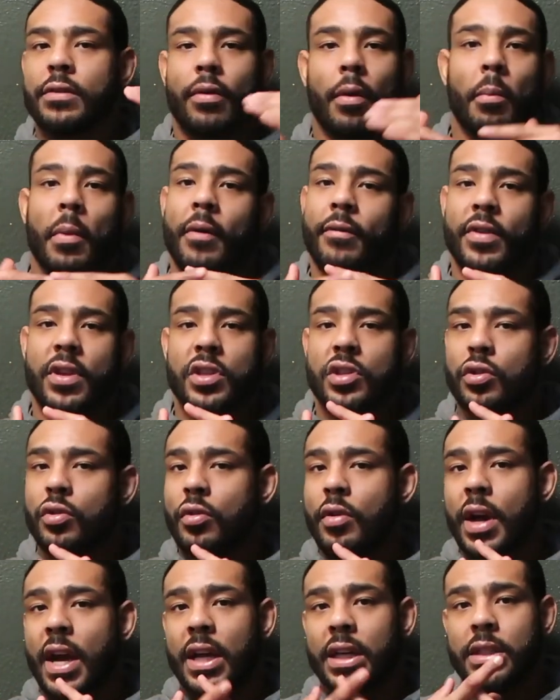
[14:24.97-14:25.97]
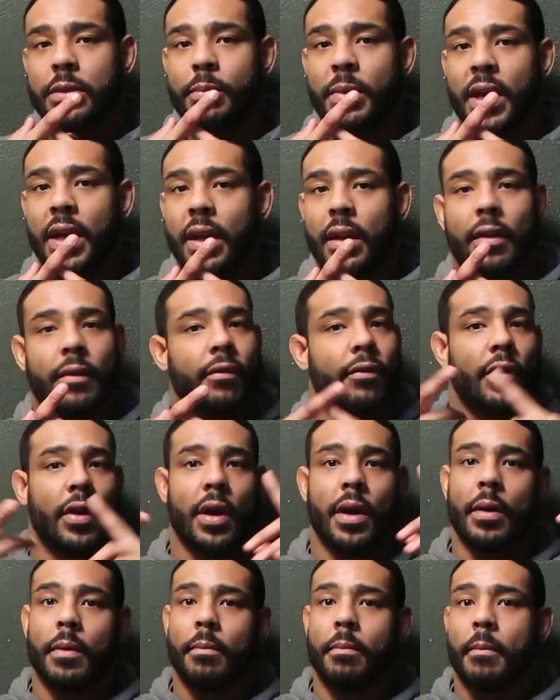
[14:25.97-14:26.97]
from a physical aspect,
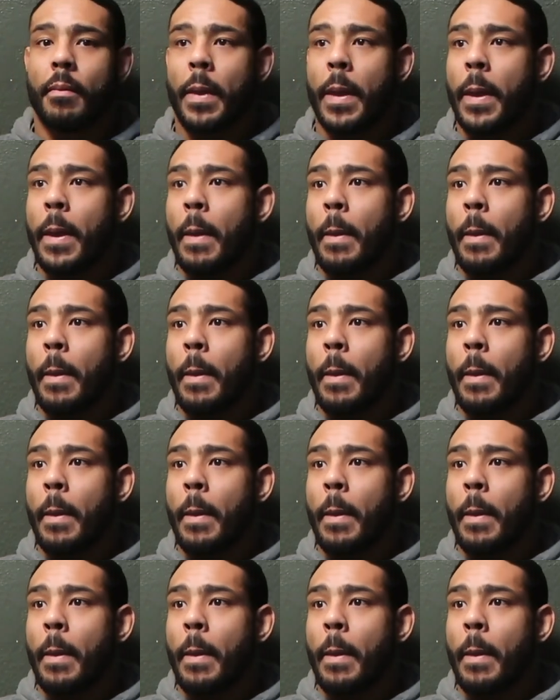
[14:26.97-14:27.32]
from